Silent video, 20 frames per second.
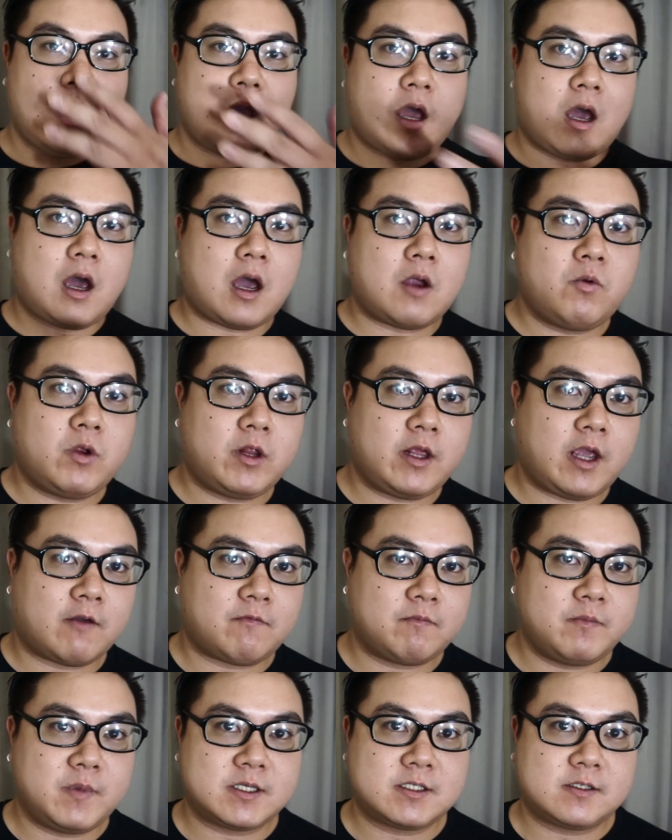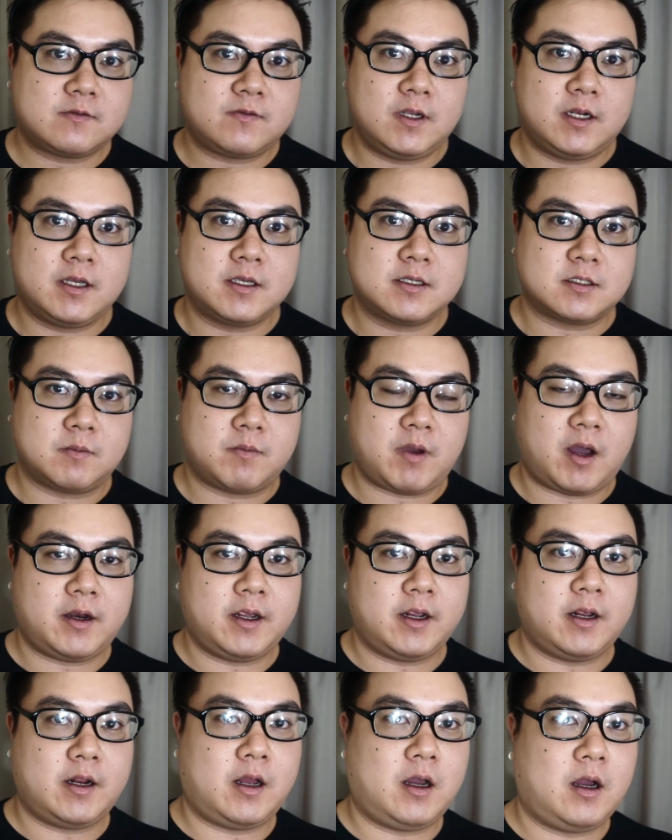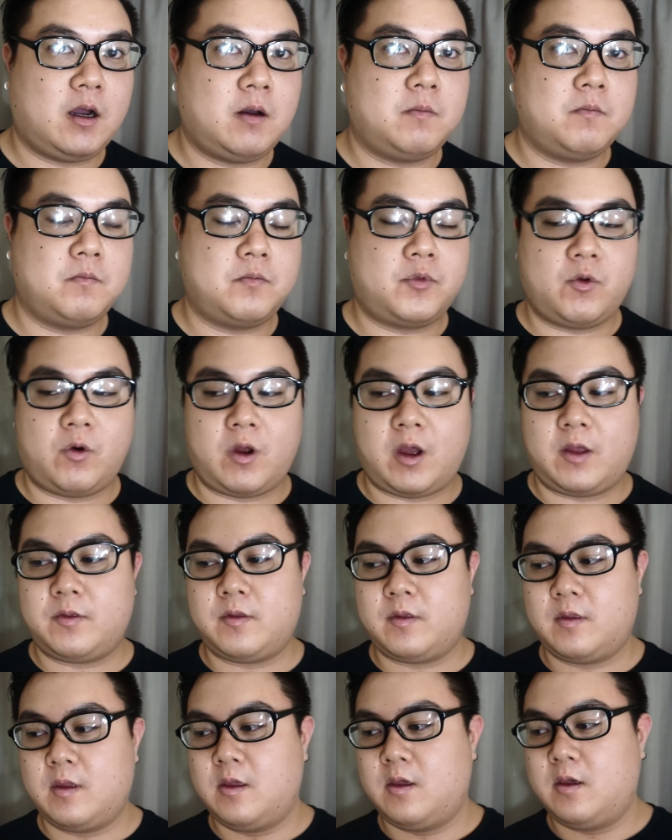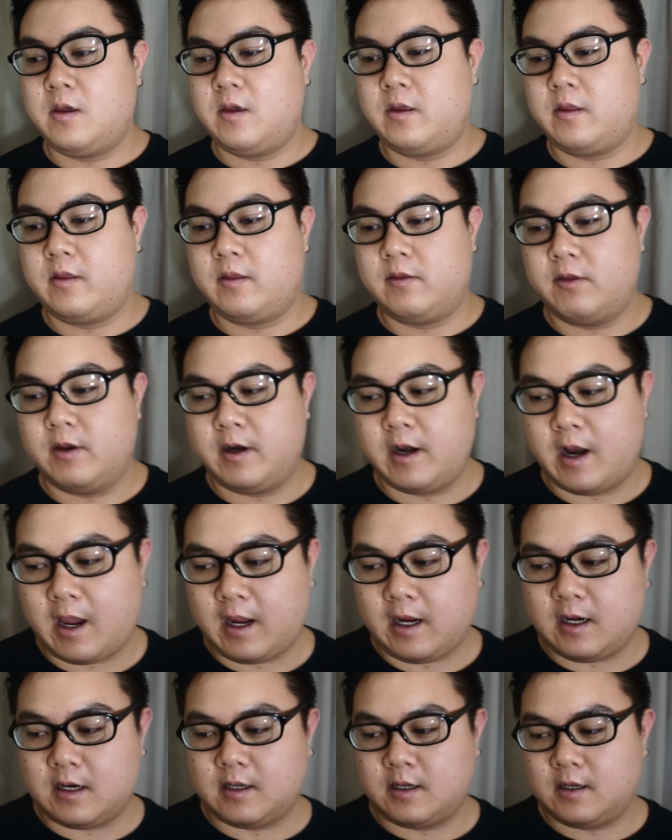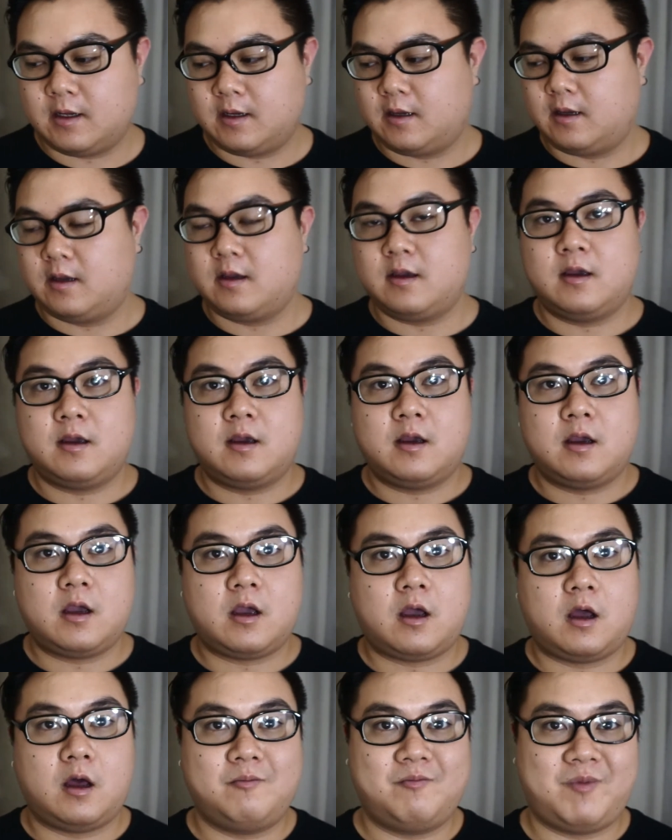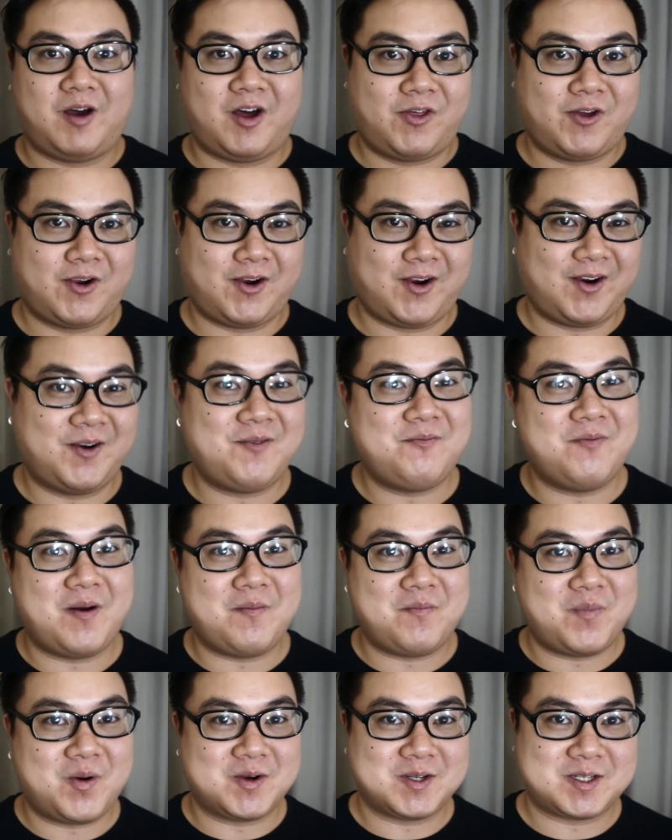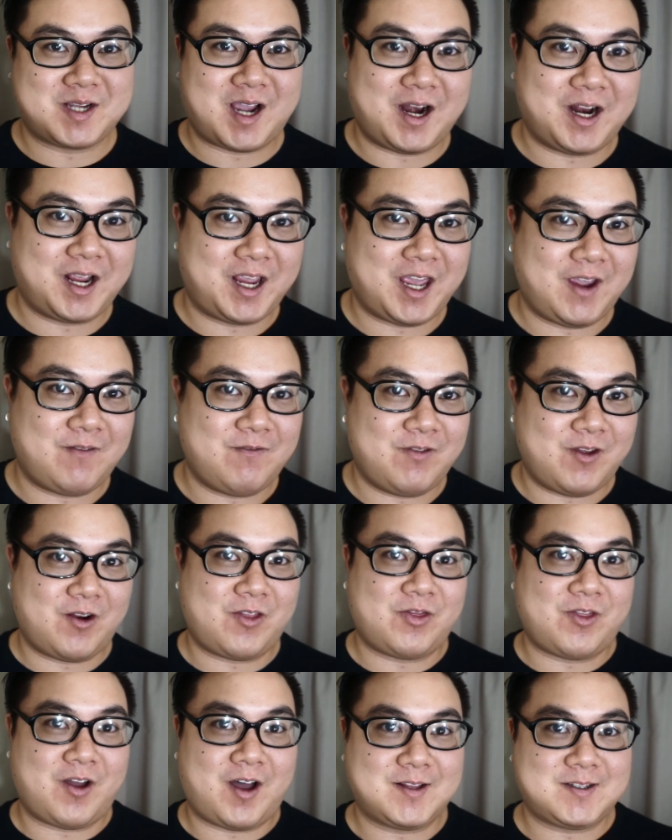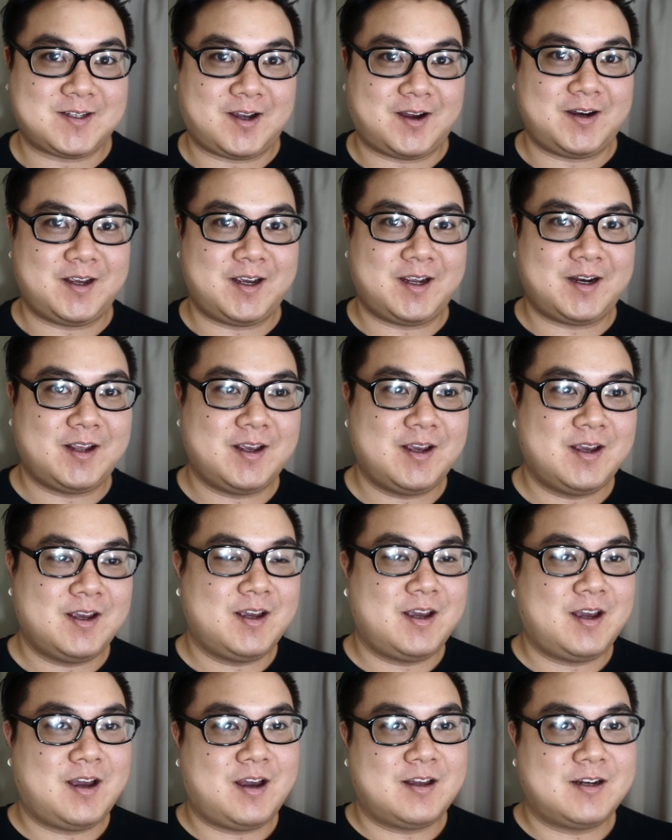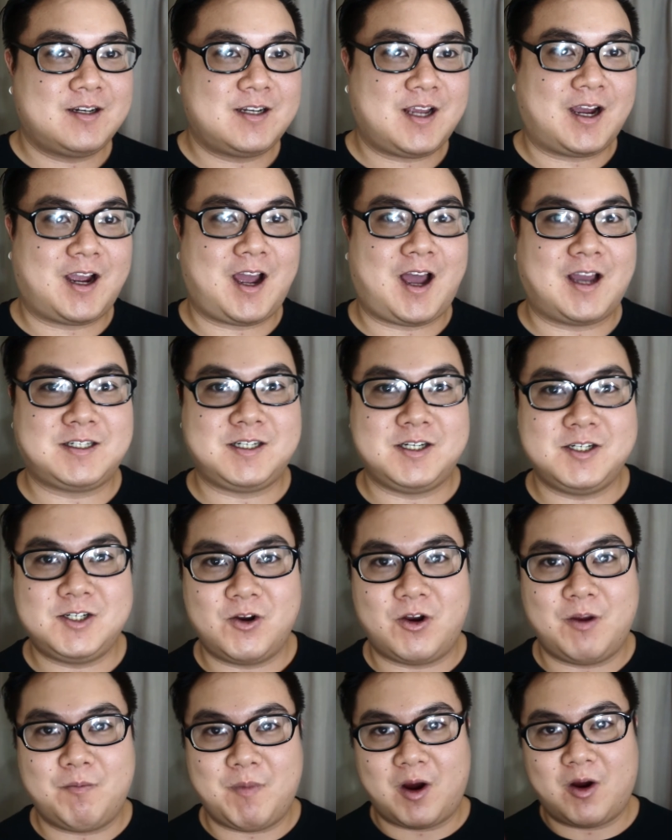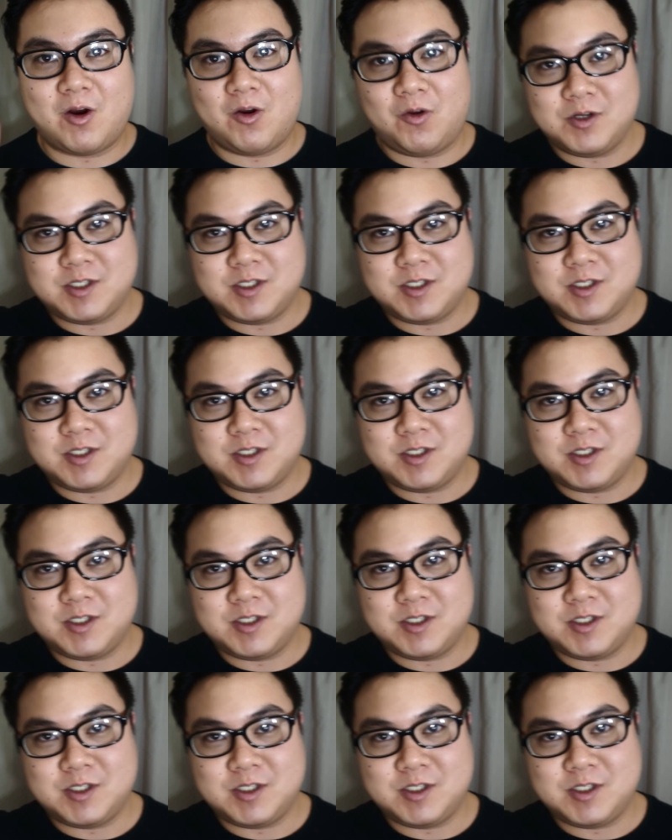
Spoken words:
I really have mixed feelings about it. Throughout the night, other members kind of gave their thoughts on it. Takahashi, Jerry, my girl